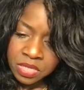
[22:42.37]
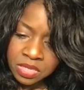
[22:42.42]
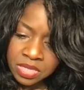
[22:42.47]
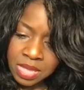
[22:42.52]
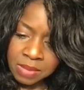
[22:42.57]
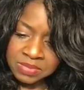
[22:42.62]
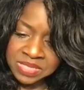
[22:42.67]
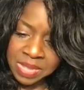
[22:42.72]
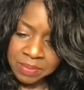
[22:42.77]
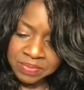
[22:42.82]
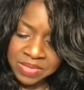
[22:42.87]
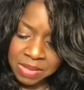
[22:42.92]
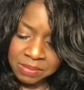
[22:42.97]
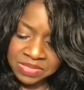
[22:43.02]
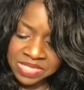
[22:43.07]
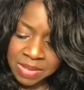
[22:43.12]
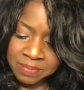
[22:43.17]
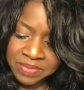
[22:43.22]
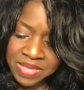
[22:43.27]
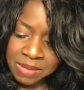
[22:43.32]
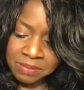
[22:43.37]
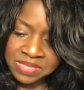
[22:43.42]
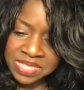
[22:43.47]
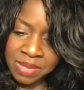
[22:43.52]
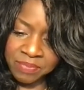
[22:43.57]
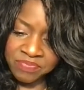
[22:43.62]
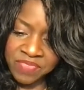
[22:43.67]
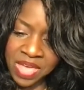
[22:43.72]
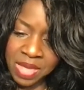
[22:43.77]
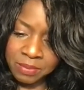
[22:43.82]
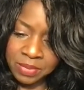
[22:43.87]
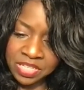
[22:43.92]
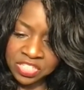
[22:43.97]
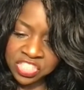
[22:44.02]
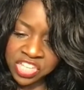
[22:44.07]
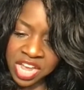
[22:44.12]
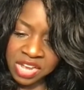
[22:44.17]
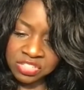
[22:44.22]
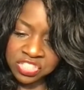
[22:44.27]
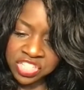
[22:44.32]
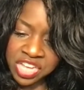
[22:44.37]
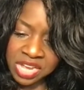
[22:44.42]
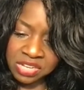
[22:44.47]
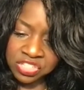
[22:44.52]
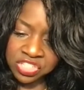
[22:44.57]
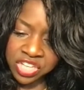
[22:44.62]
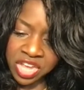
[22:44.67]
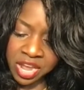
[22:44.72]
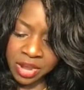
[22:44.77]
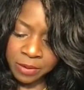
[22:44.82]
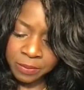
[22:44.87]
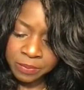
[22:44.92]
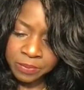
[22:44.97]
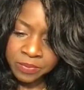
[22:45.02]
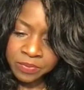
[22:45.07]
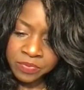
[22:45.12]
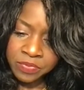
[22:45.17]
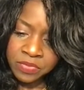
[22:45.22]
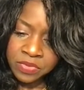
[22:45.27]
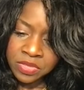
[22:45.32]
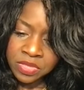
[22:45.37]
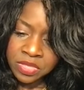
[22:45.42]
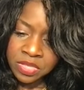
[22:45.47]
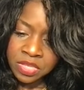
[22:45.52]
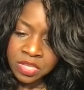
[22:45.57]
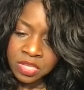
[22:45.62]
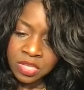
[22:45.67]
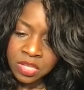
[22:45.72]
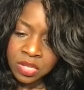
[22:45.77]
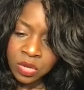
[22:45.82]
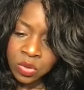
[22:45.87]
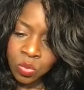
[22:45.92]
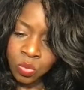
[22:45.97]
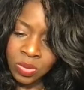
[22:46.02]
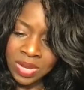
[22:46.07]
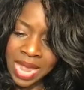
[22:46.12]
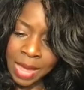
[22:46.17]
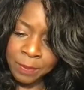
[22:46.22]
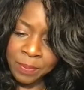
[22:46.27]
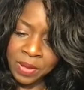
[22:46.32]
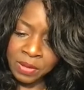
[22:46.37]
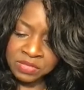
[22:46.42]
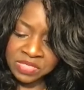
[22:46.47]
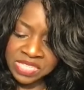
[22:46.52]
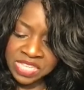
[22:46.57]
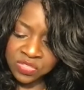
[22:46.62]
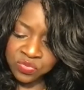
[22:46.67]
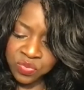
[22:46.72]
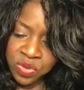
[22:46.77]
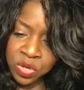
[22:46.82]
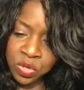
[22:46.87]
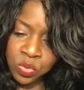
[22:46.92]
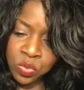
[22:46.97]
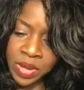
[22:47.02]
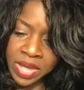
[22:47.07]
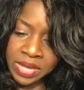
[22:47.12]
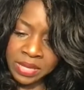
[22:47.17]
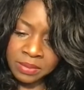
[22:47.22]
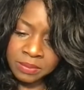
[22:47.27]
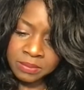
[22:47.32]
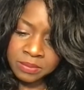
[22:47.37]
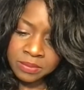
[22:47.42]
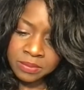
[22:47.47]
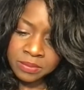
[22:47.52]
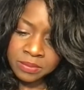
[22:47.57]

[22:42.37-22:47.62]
Thumbs up, thumbs up, thumbs up, family. Share, share, share. While I post this real quick